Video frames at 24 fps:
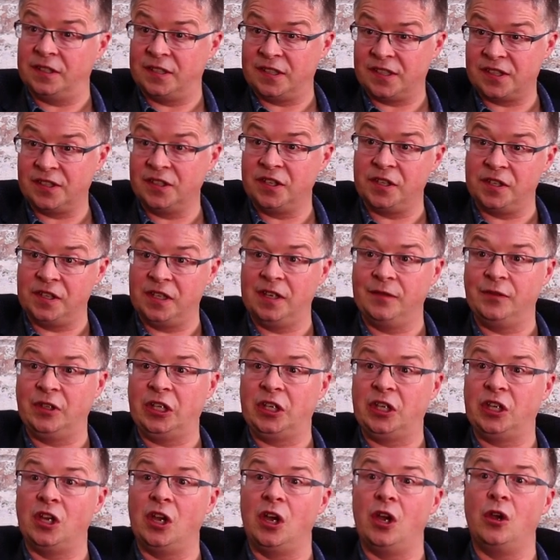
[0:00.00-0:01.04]
they decided to
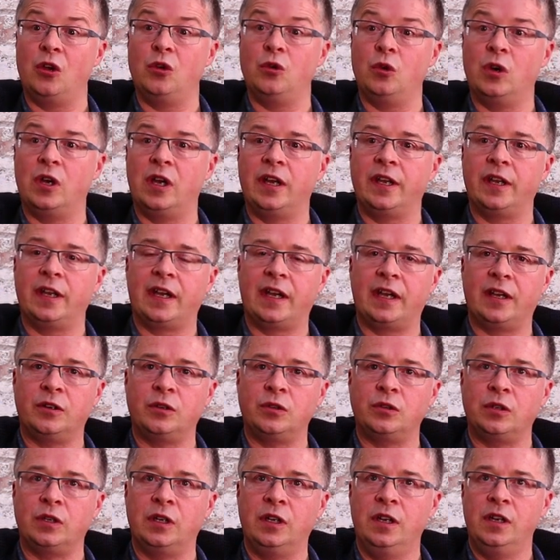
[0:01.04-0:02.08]
give it a go, and
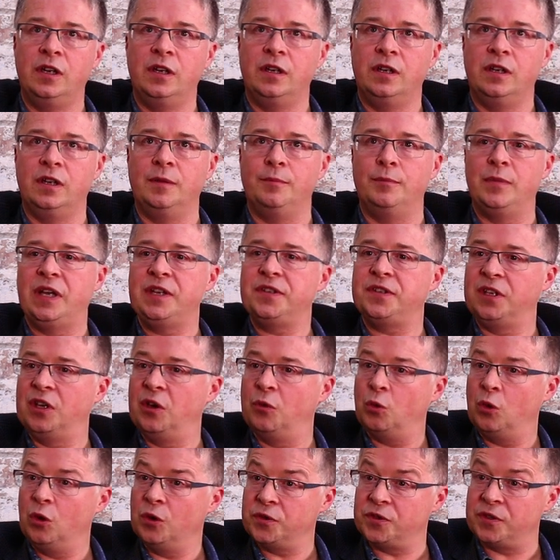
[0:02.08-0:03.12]
how
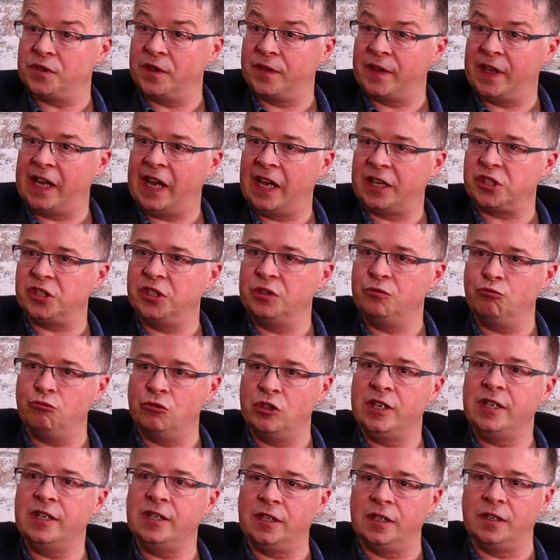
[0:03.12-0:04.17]
amazing it was that they actually
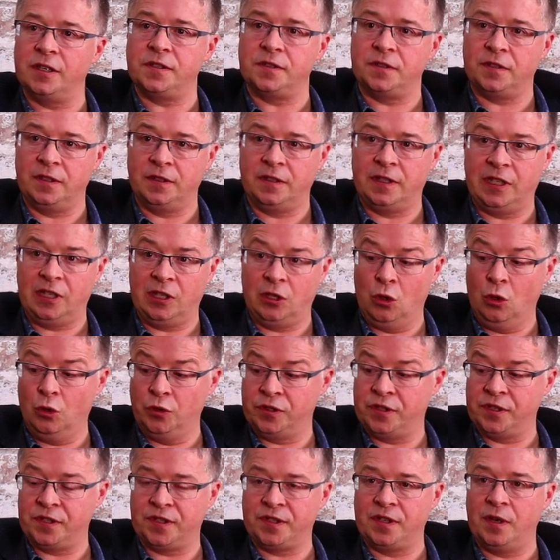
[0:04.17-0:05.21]
realised that they
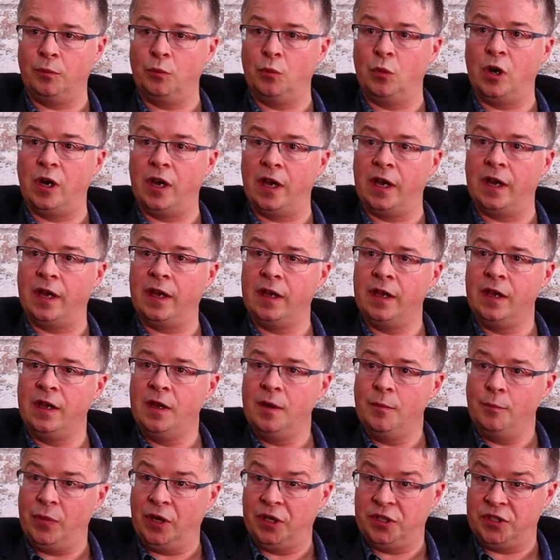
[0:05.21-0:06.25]
got to somewhere
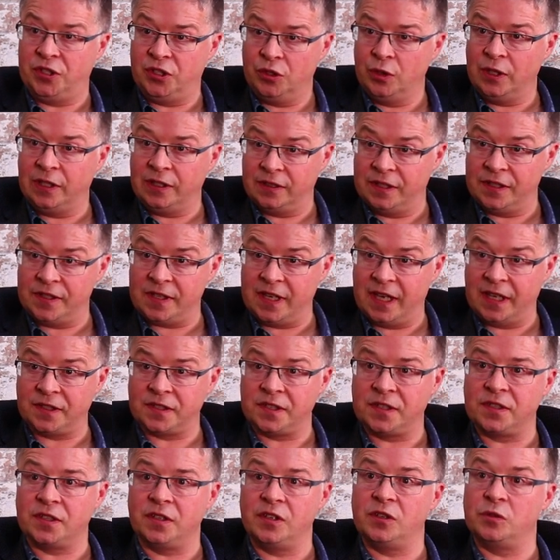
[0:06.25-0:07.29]
by doing this
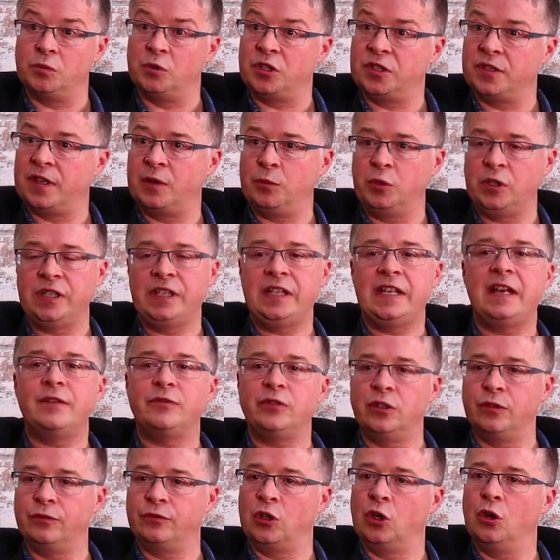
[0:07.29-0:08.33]
exercise, which they would
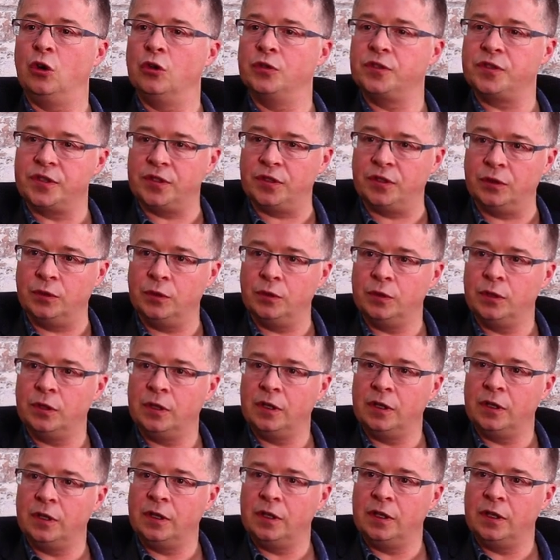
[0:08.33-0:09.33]
never have got to,